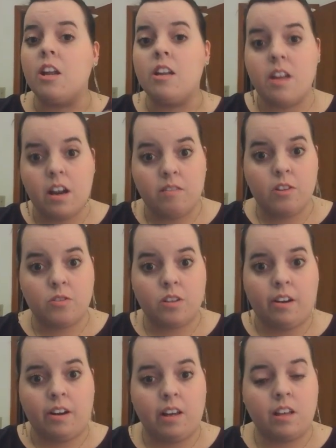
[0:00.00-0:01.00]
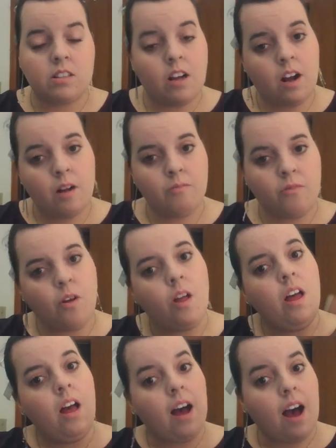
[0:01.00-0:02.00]
none of those ingredients are
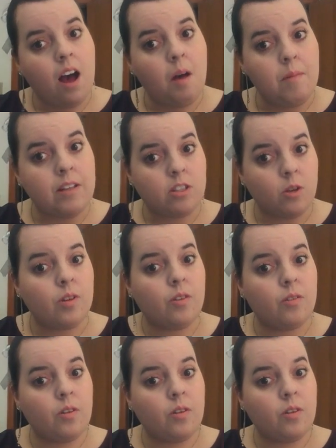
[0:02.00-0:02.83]
harmful um, and so